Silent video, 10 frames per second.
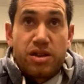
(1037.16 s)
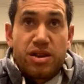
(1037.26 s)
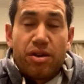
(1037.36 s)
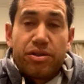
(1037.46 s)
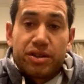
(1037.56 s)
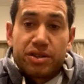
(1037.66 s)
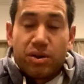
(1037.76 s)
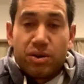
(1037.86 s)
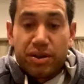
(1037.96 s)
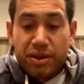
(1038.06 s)
Yeah, I think
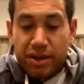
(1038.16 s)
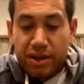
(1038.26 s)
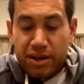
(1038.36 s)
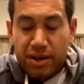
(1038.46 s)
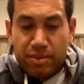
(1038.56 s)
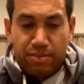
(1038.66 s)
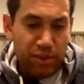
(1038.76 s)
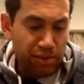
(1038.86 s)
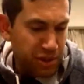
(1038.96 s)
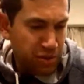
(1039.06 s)
so. I think
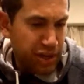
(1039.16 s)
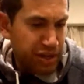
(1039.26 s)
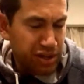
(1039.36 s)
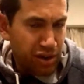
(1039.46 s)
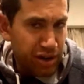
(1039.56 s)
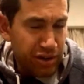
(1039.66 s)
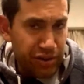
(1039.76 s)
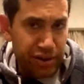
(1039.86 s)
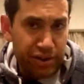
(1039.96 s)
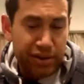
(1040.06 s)
I'm still undecided
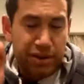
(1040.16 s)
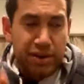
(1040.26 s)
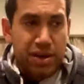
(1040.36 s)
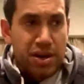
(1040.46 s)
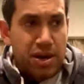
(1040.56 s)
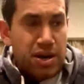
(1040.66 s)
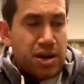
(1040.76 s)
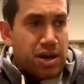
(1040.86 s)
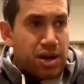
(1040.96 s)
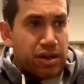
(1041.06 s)
on the
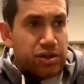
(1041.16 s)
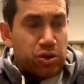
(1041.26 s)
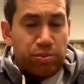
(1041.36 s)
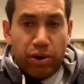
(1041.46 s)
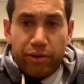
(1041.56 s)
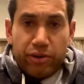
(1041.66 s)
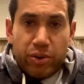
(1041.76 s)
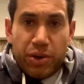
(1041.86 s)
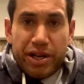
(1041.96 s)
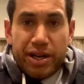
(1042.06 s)
super over in
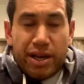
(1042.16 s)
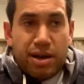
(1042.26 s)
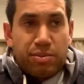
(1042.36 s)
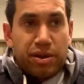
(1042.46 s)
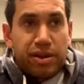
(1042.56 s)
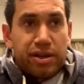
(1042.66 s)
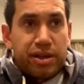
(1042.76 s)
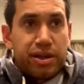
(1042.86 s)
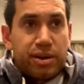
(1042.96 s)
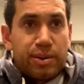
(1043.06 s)
a one-day game. I think
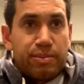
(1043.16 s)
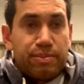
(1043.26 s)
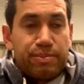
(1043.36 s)
I